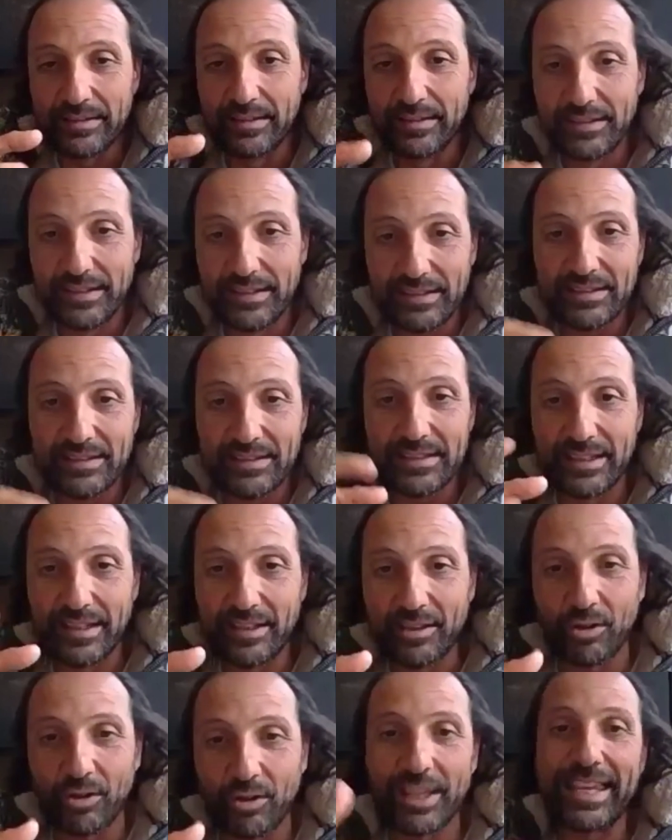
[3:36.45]
these
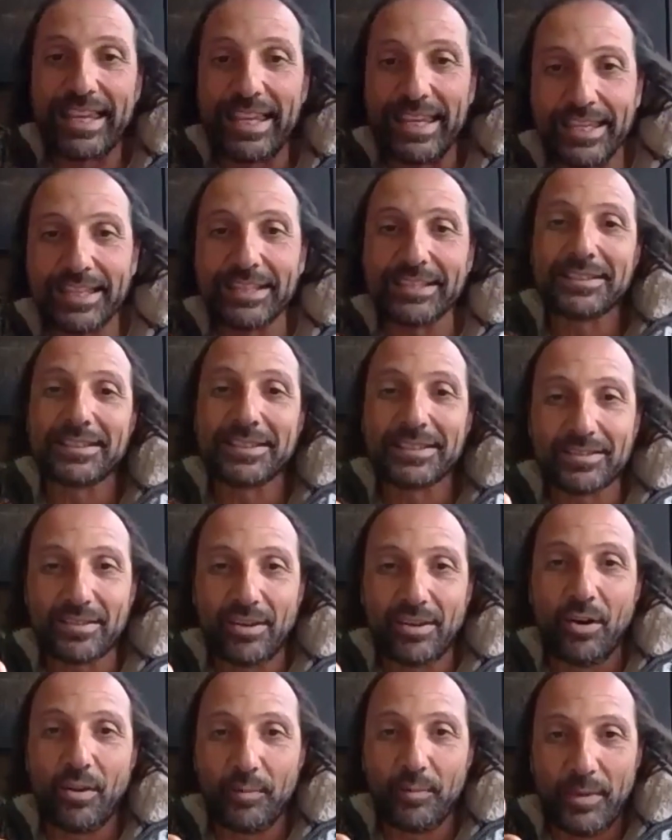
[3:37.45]
little
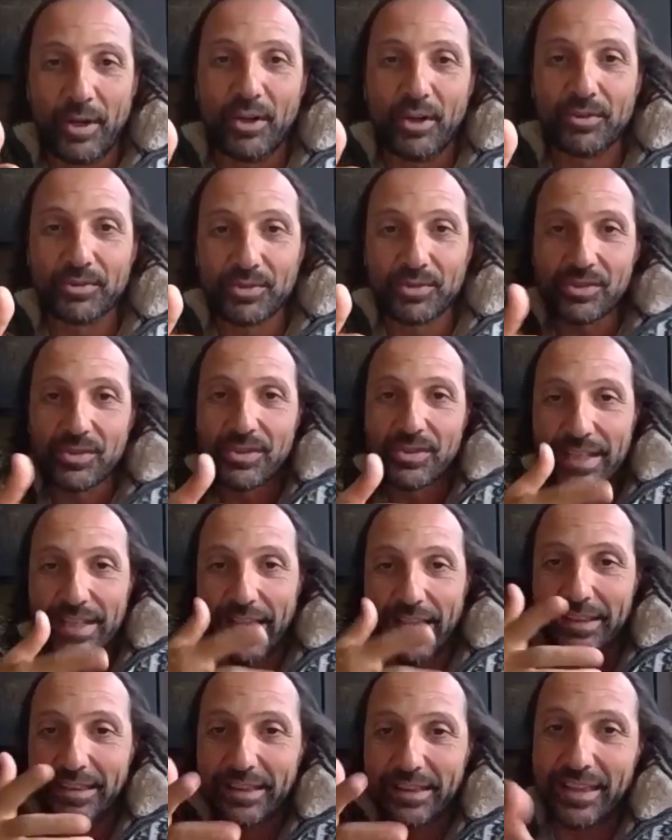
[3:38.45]
hints almost
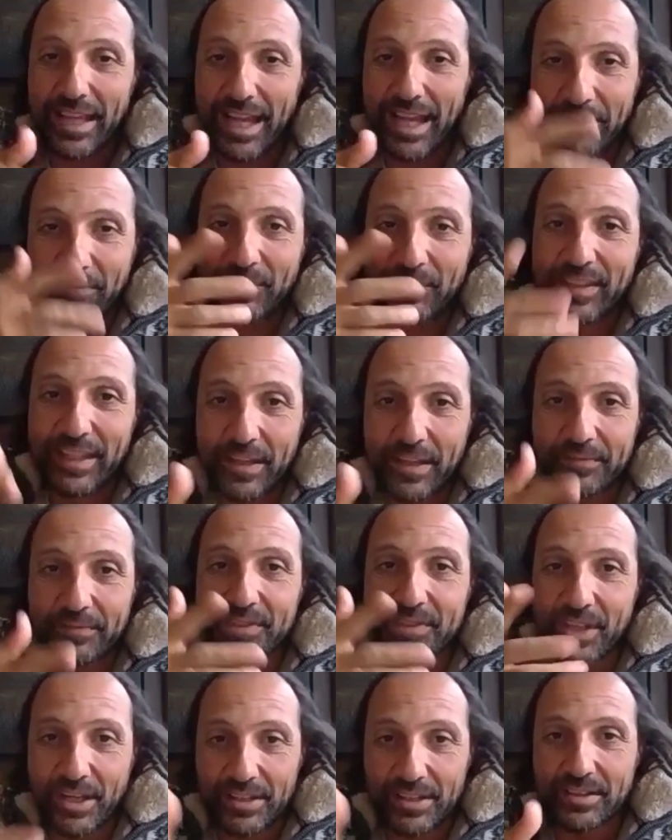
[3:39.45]
that life
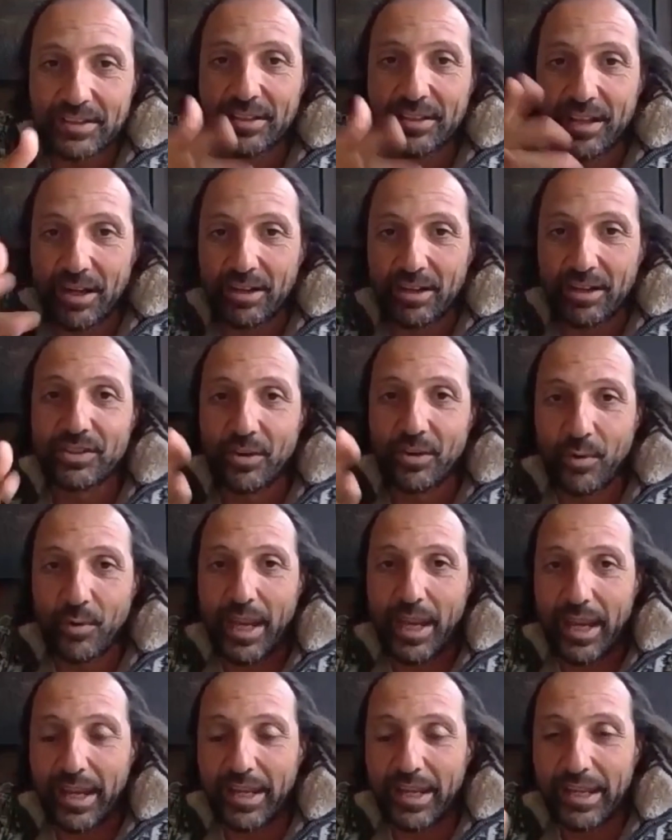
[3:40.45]
gives us along the
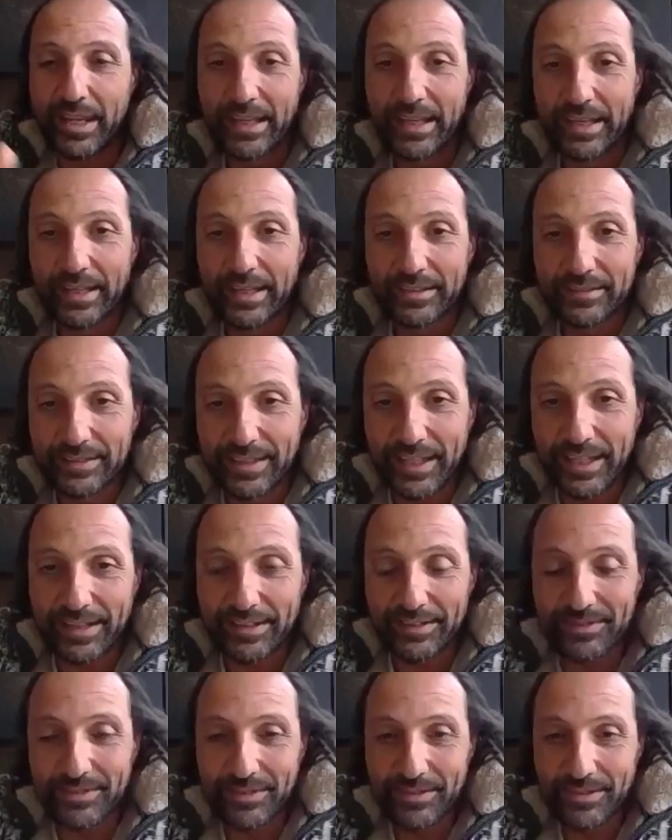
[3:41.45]
way
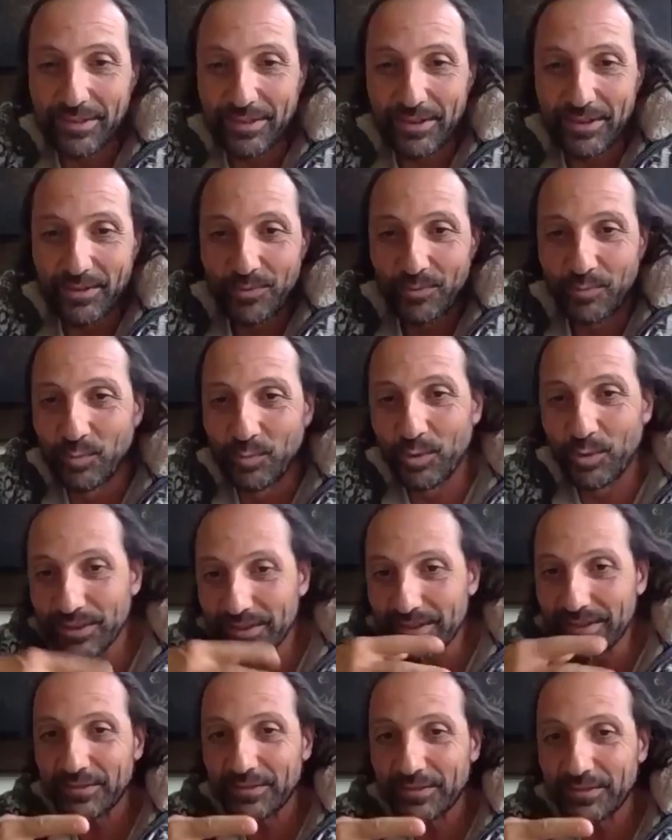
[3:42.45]
that
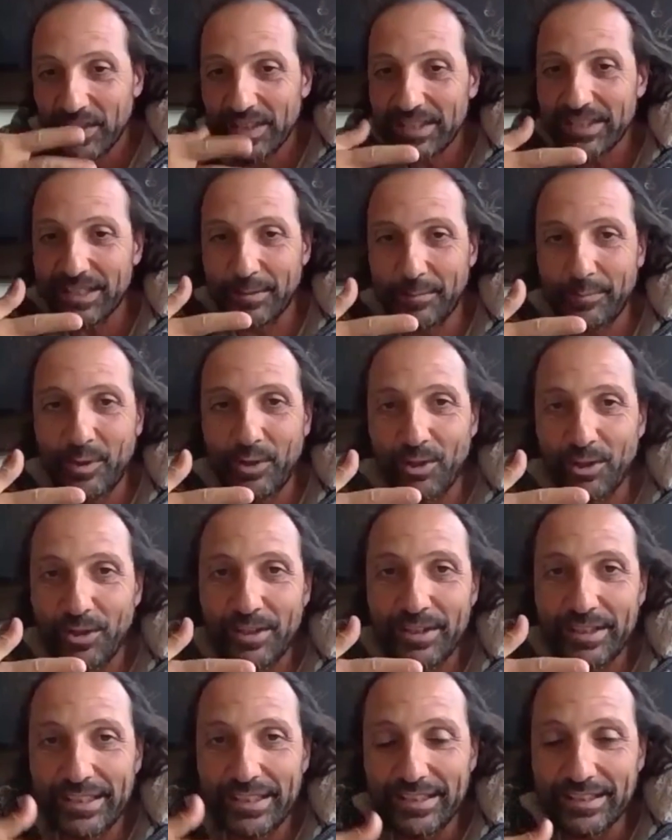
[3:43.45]
what's
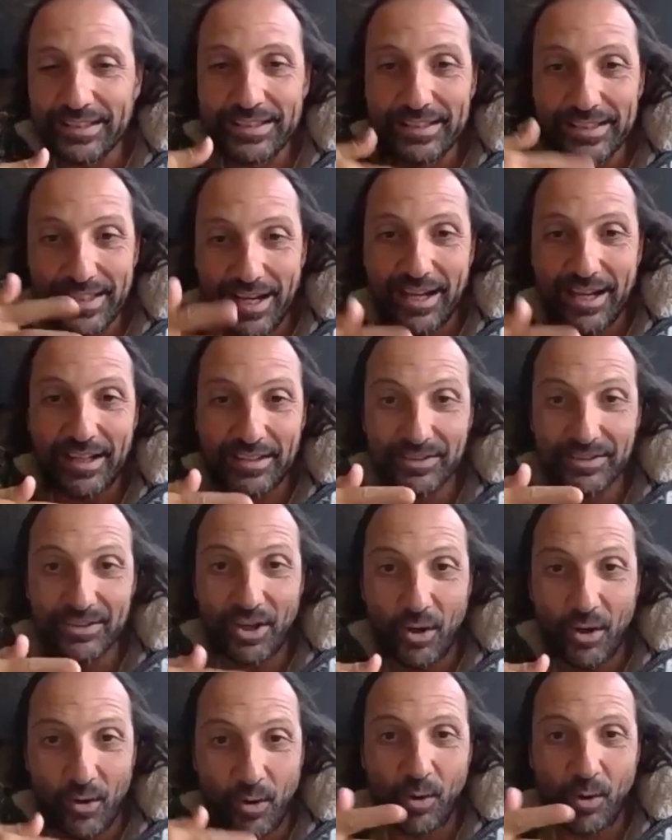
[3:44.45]
visible is not
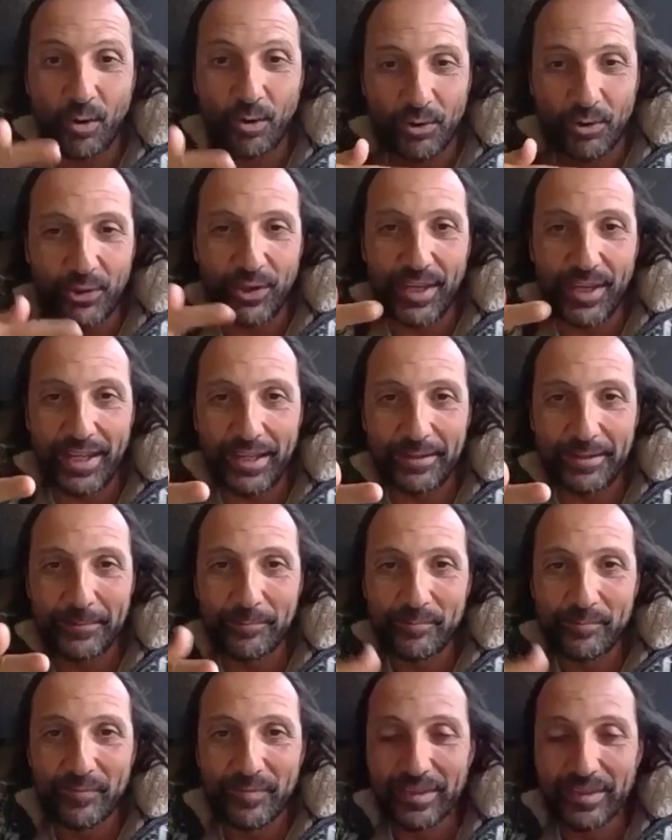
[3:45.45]
the whole thing.